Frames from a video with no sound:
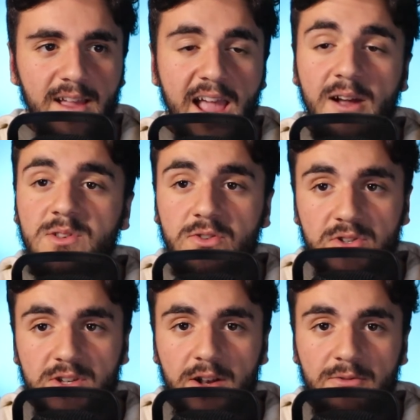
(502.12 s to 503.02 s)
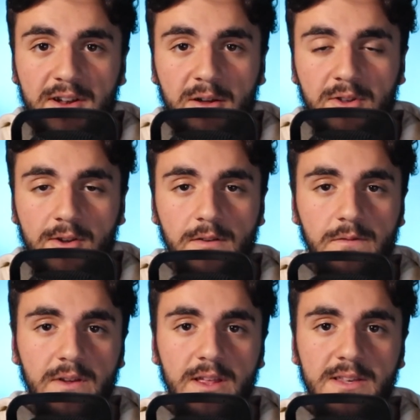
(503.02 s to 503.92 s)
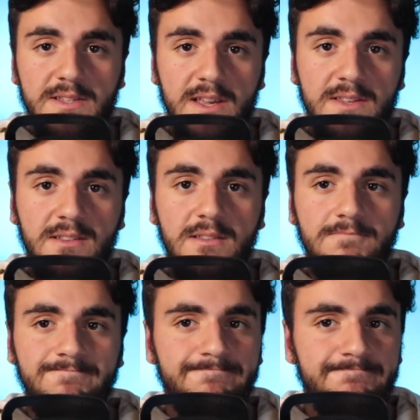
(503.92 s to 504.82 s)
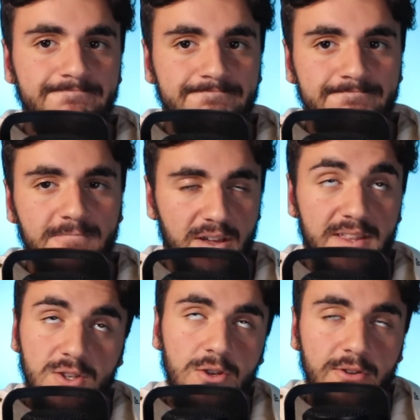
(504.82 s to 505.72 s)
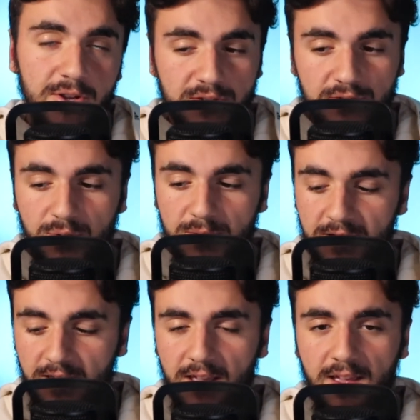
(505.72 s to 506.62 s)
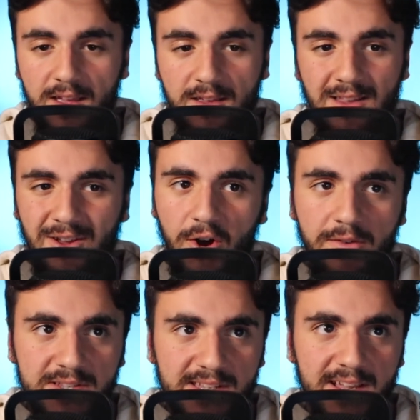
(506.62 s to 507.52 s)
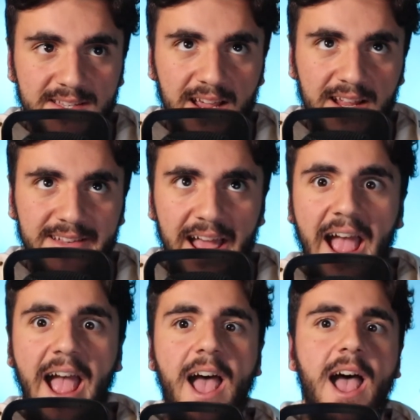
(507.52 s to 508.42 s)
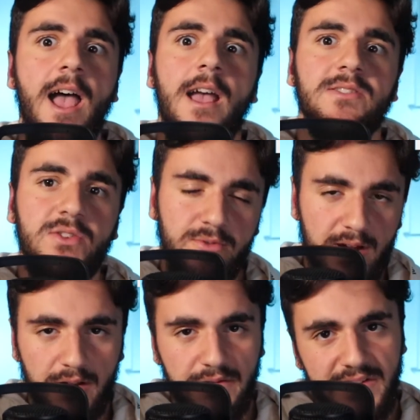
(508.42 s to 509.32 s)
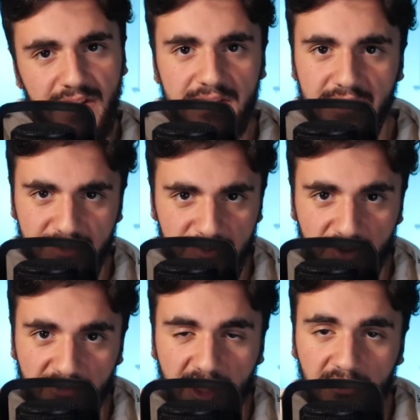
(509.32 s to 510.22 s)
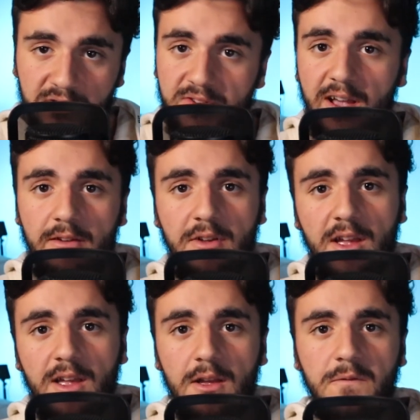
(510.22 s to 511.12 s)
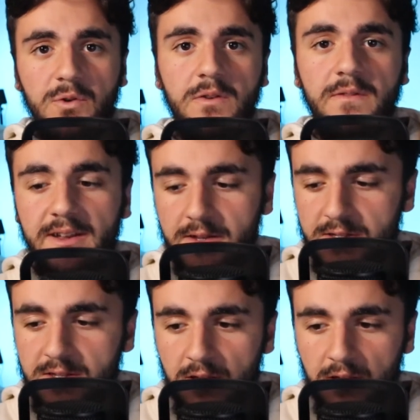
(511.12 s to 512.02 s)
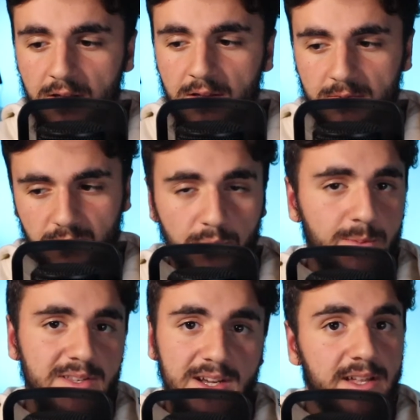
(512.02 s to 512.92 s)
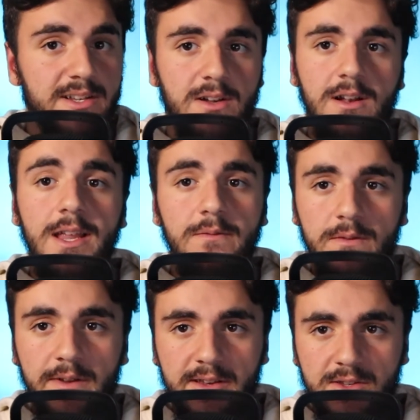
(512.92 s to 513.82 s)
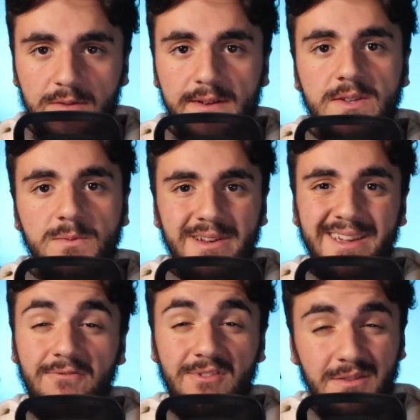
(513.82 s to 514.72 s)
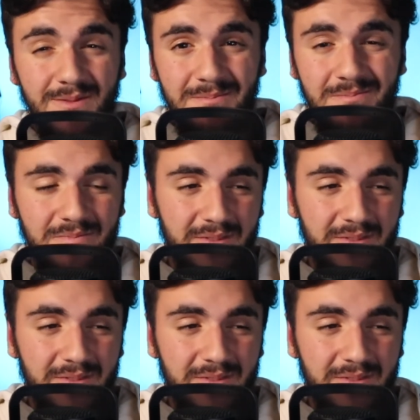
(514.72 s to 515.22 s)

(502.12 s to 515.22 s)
How is Cristiano Ronaldo going to fare this season? This Euros tournament? Obviously hasn't had as great of a season as we know Ronaldo to have for Juventus. Rumours are that he's going to leave Juventus. Juventus want to get rid of him.